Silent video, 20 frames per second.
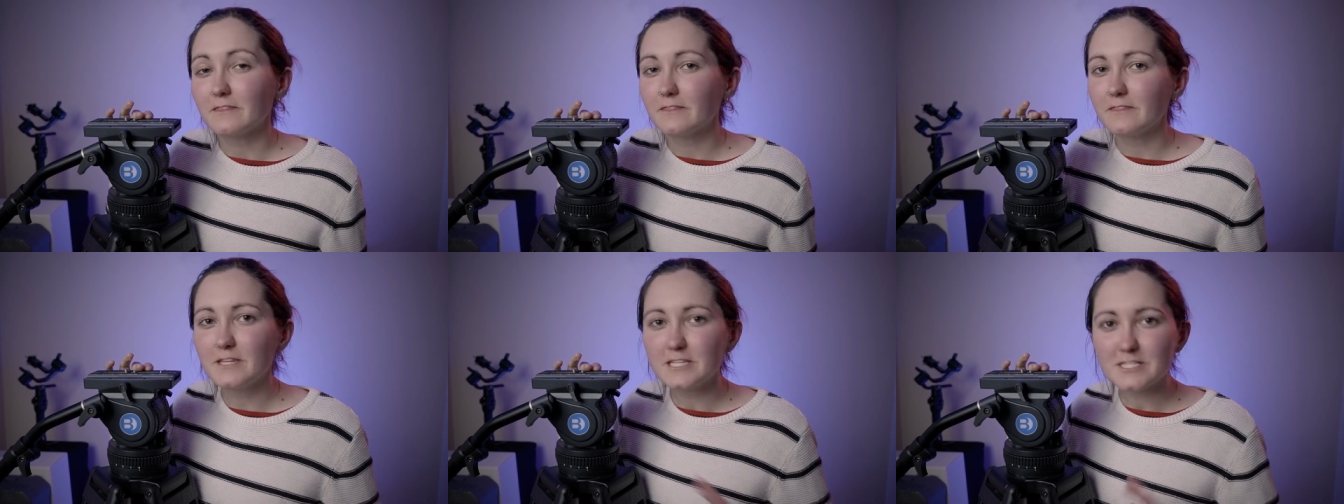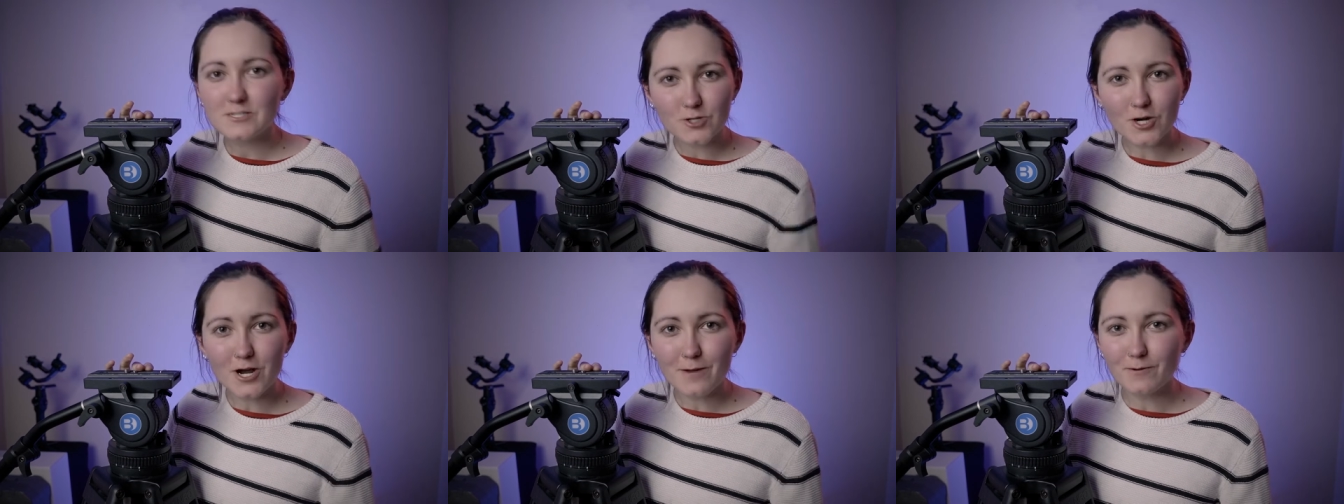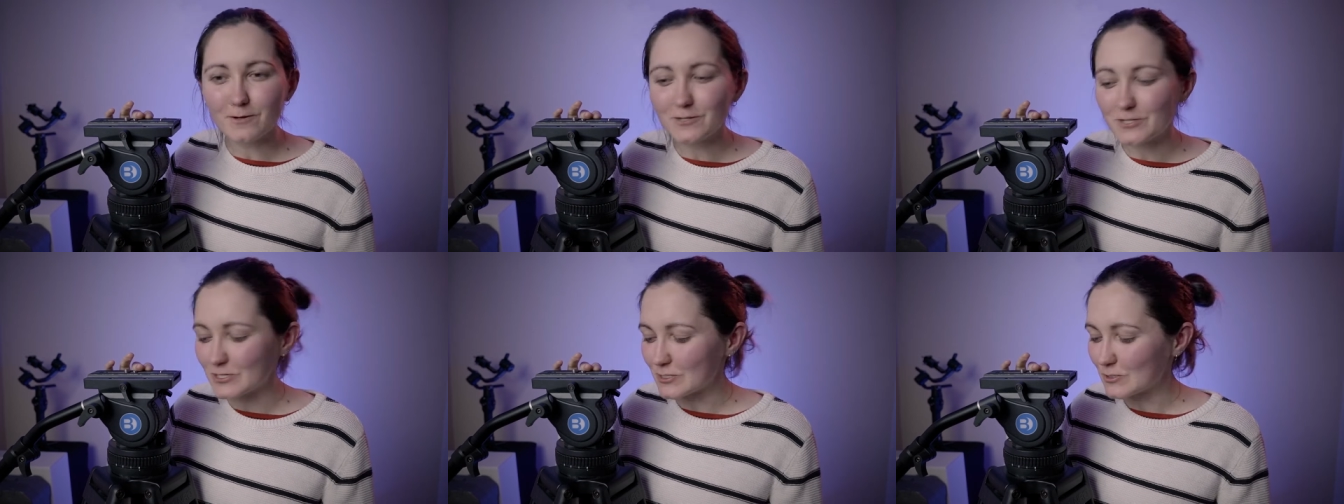This
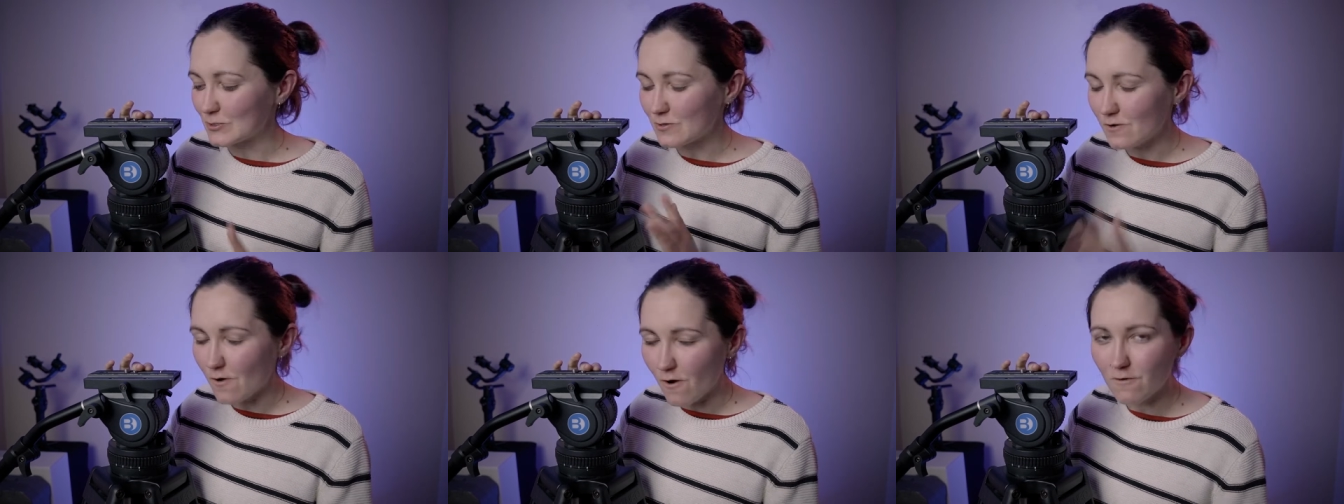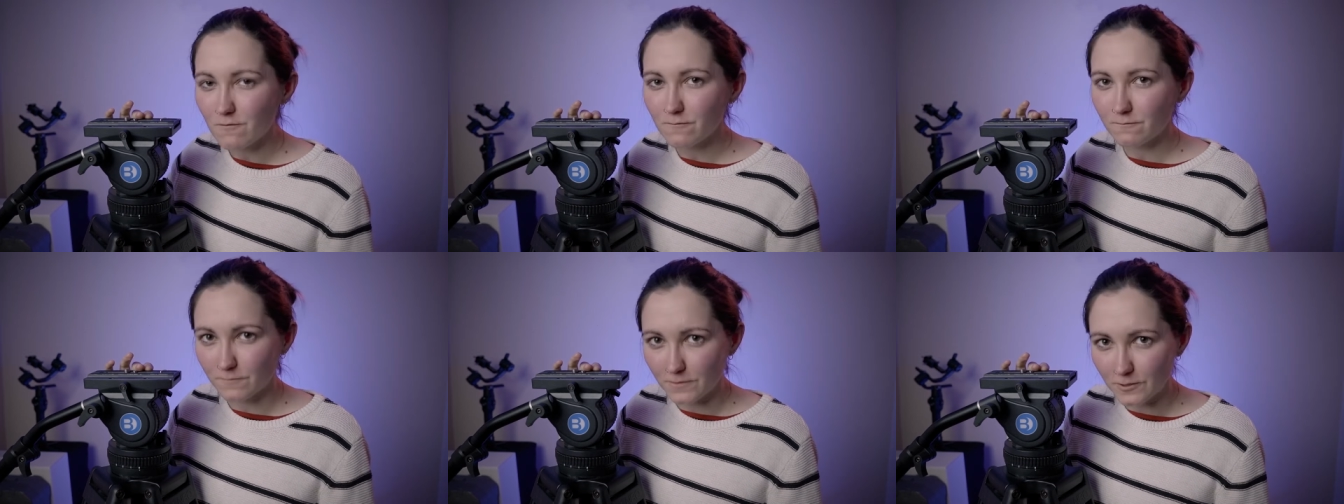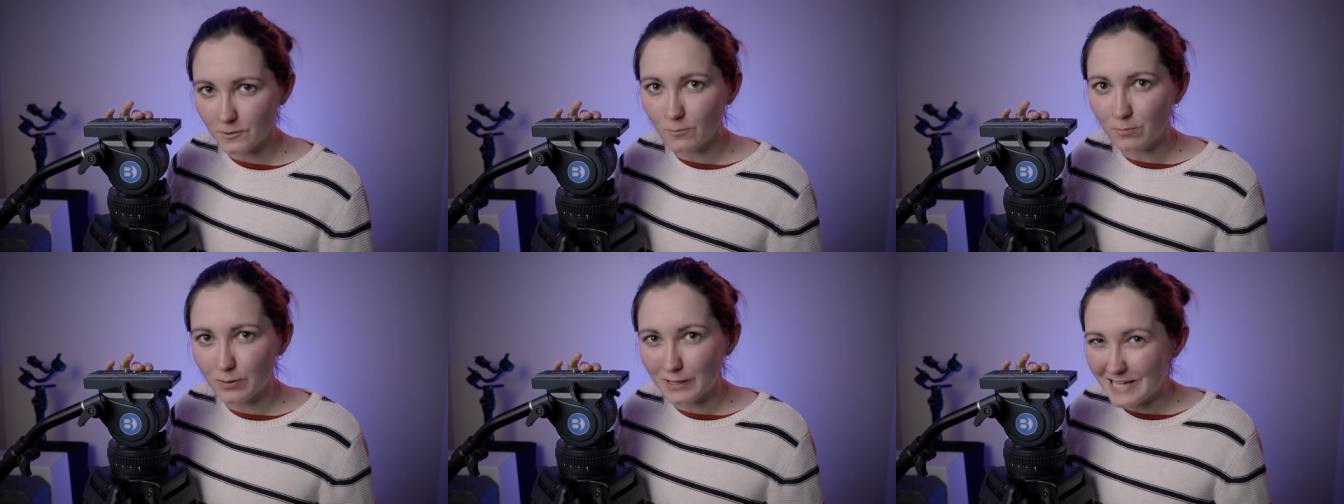tripod does not
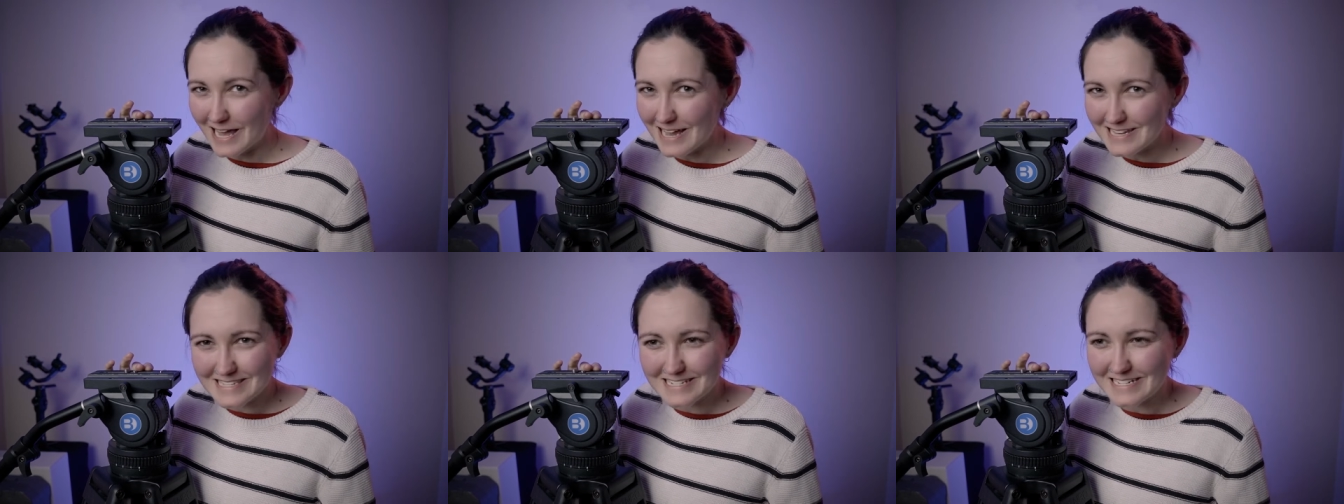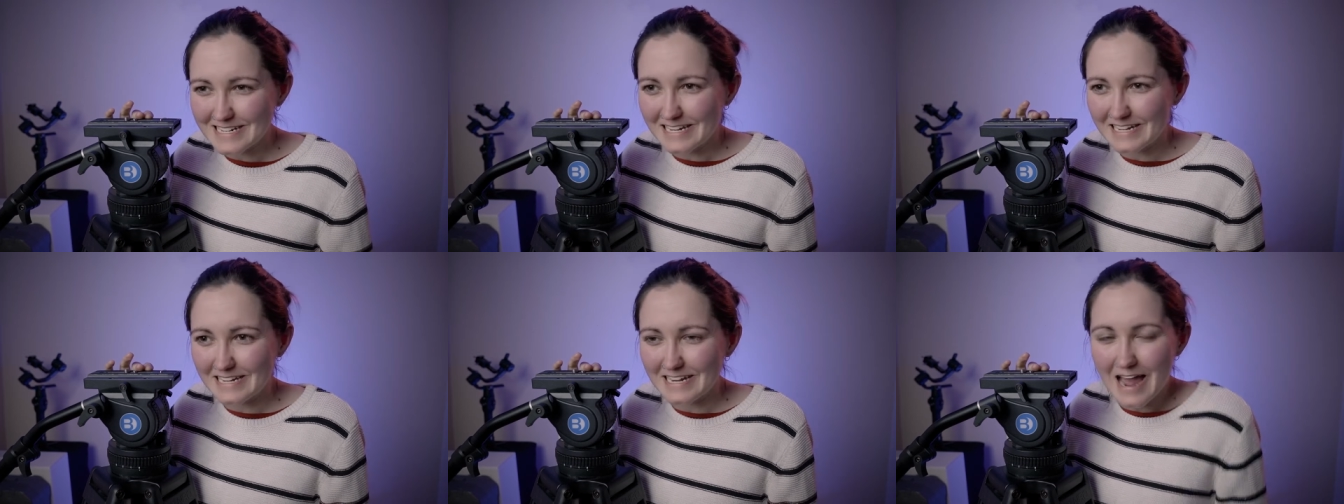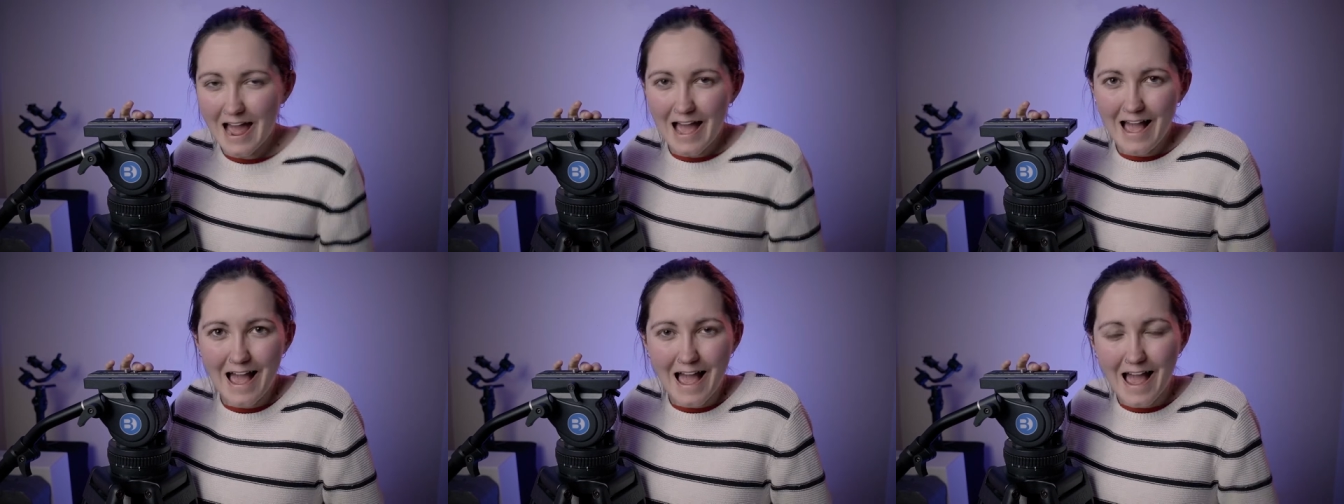feel
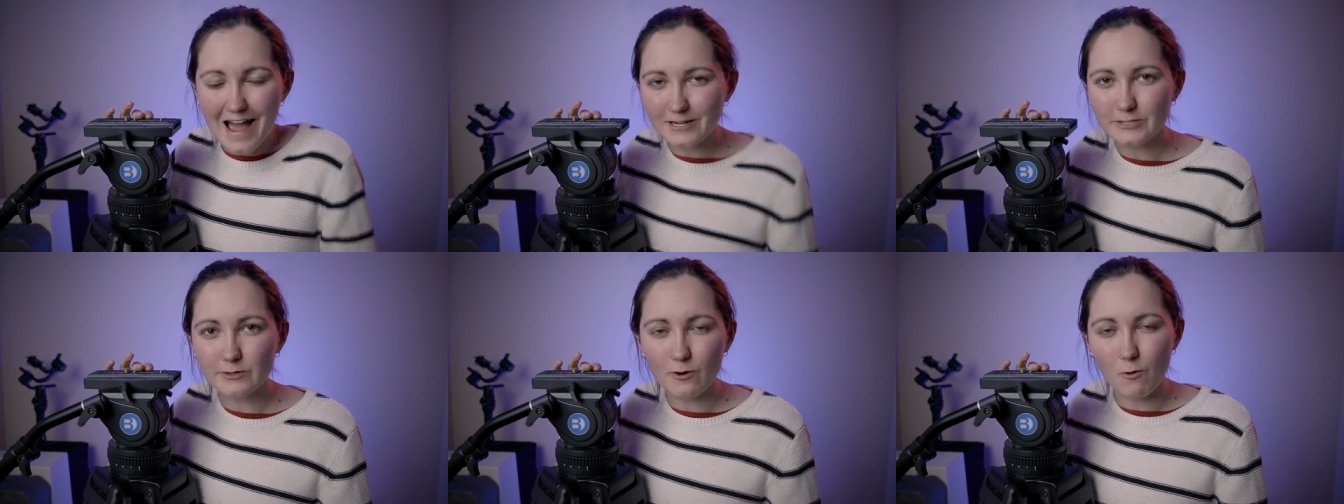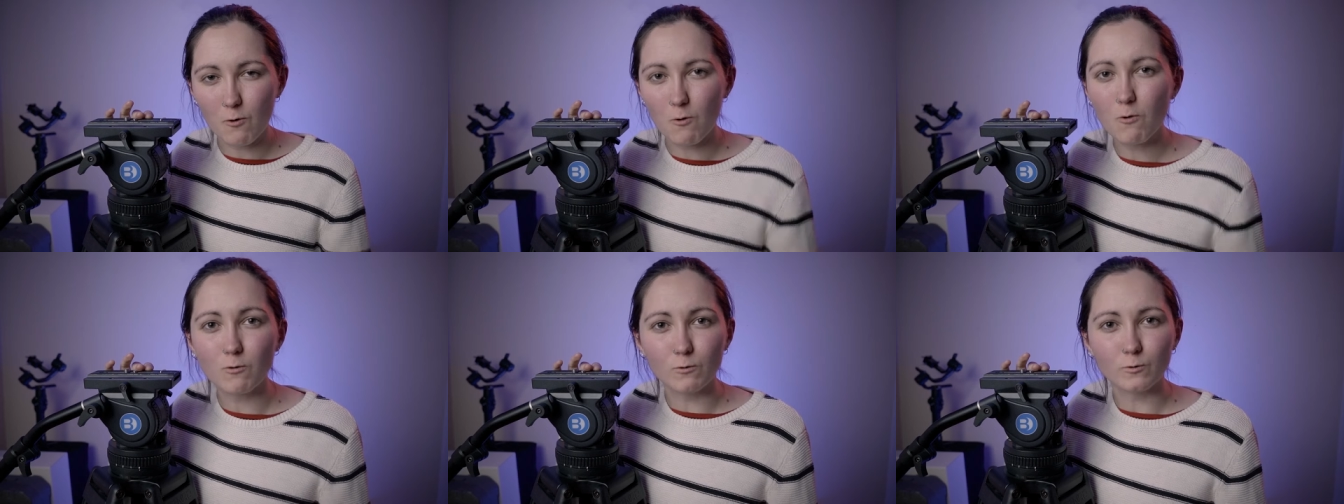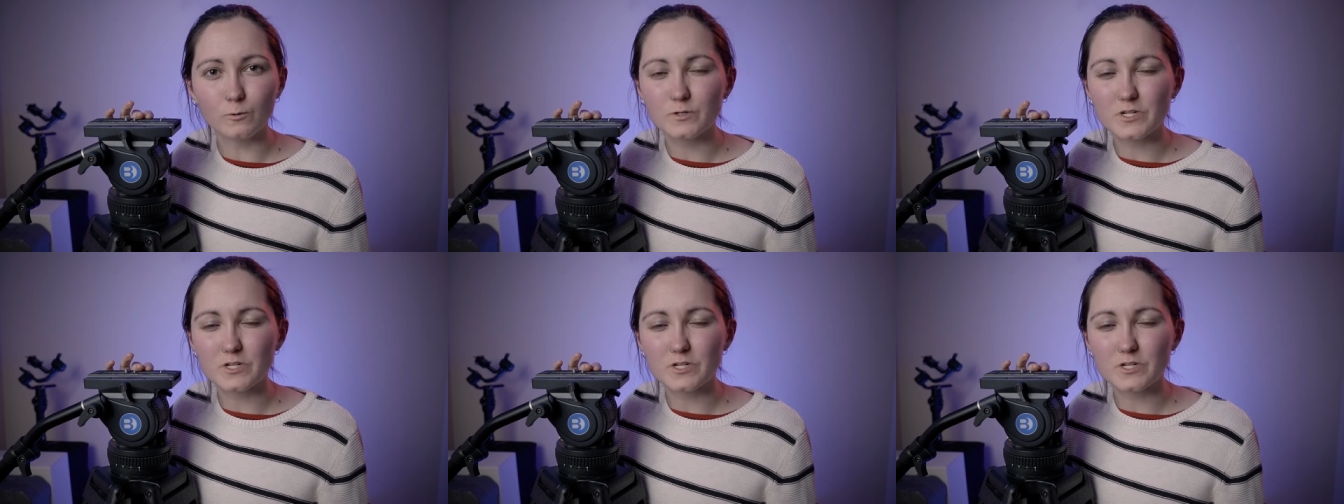plasticky at all,